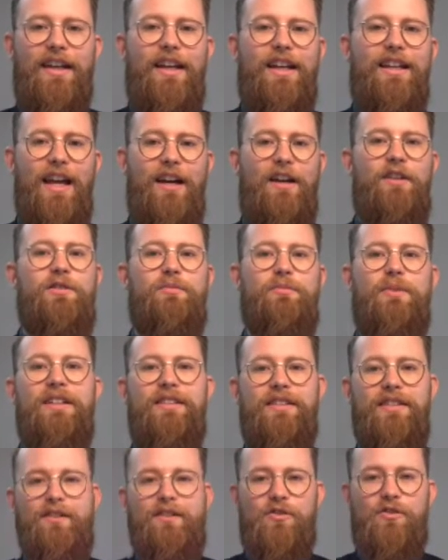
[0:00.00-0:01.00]
allows me
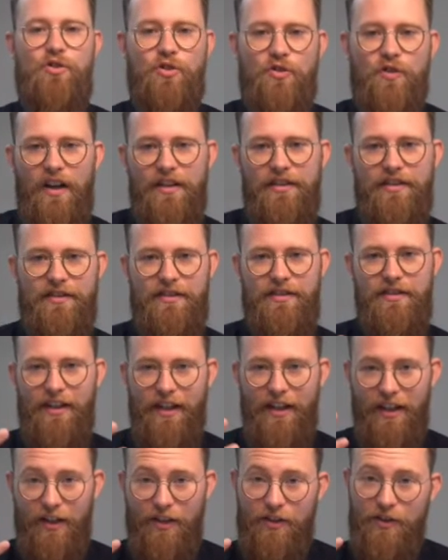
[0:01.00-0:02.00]
to trust
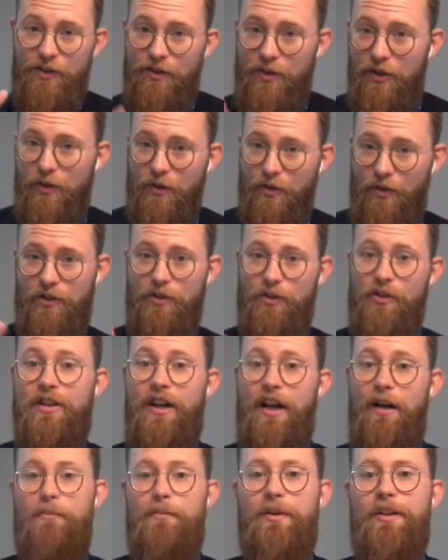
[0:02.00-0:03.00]
you or your
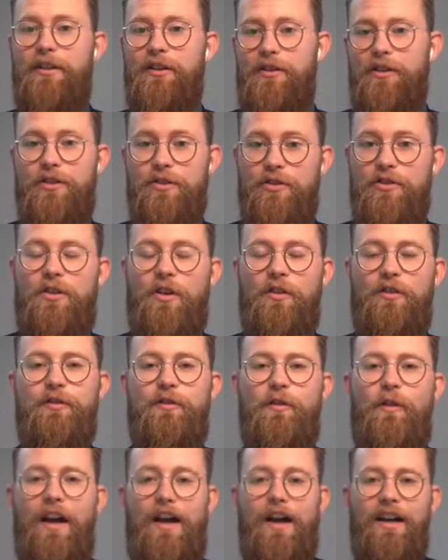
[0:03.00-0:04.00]
company or your
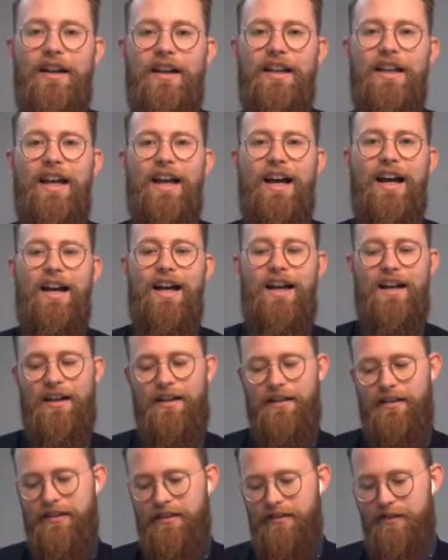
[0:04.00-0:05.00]
software,
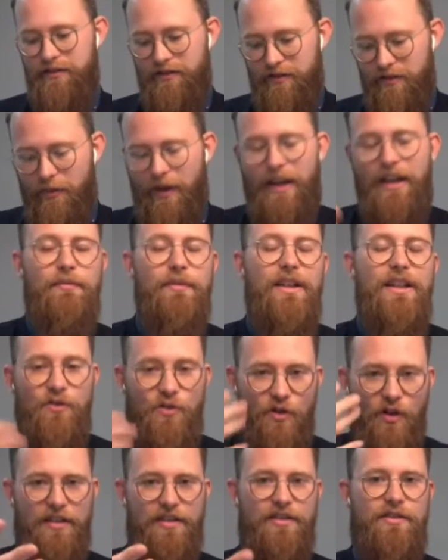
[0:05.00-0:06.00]
to make me
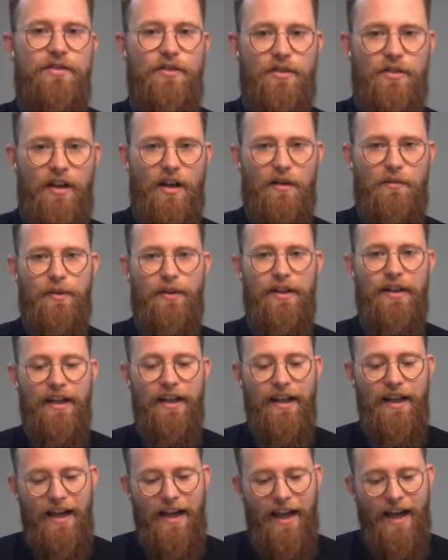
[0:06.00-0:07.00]
trust your
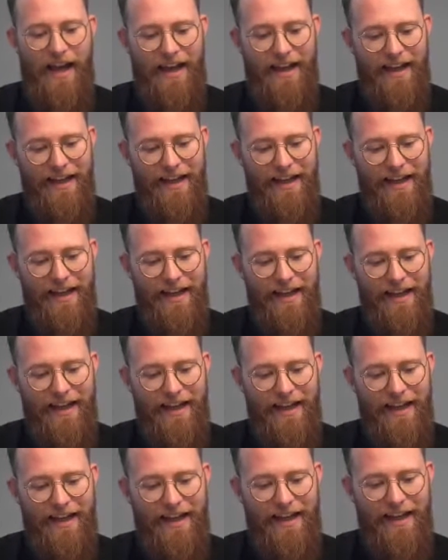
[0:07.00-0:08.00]
company in
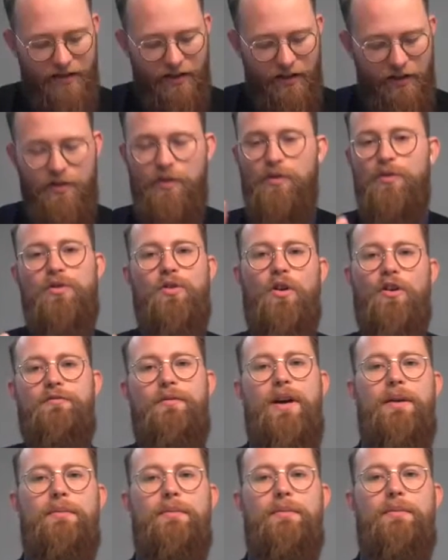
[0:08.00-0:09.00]
that you solve
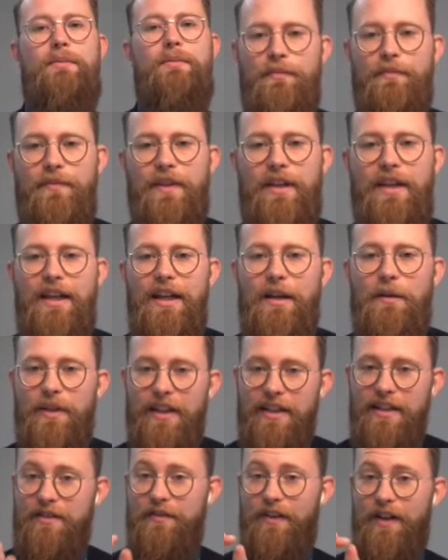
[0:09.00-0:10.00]
my problem.
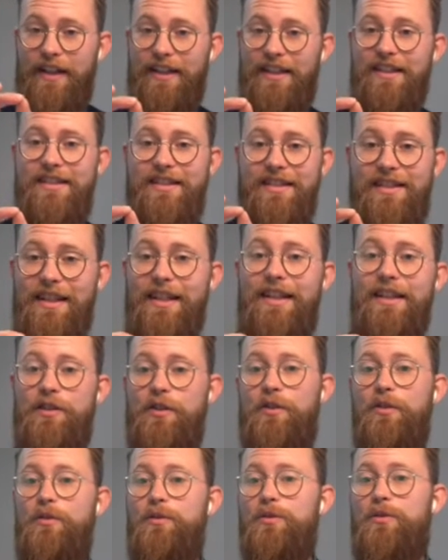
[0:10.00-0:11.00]
Because if I can see
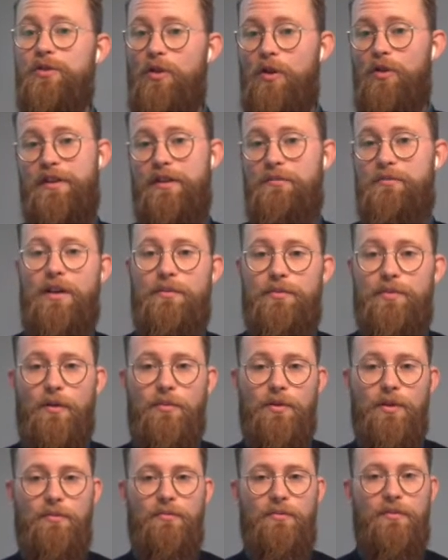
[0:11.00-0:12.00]
you solving my
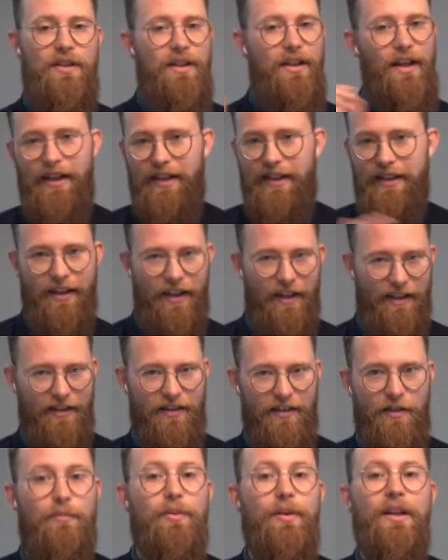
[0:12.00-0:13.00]
problem, I
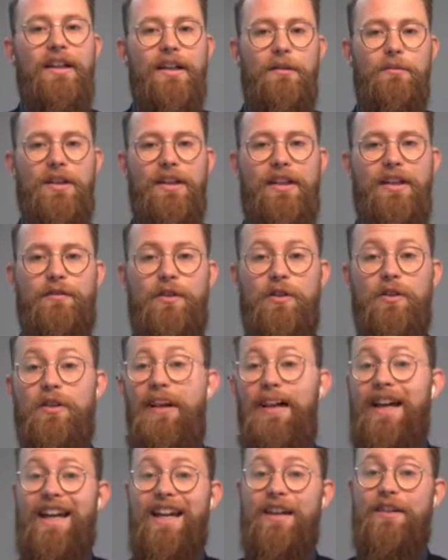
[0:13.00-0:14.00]
completely believe you.
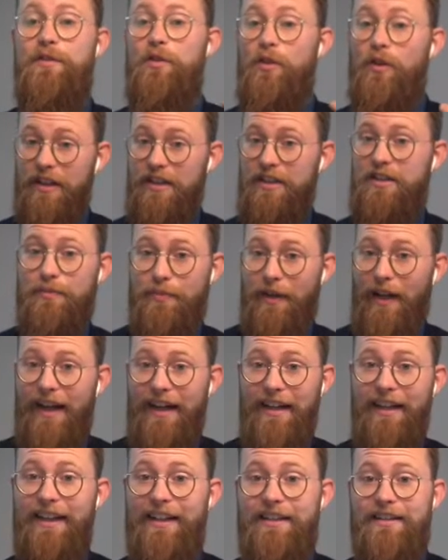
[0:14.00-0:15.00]
If you're
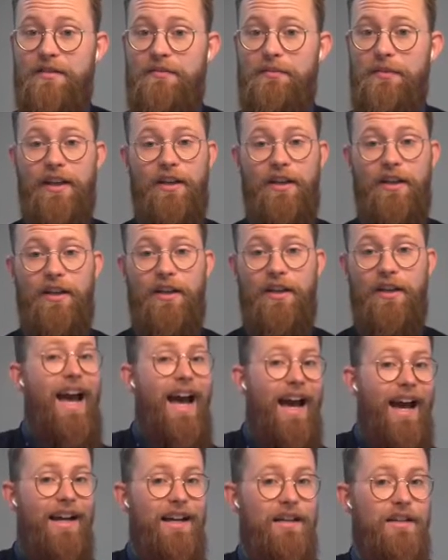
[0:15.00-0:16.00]
explaining it to me, or an
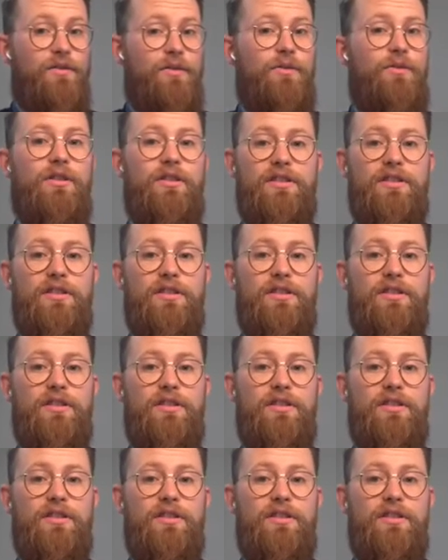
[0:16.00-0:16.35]
ad or a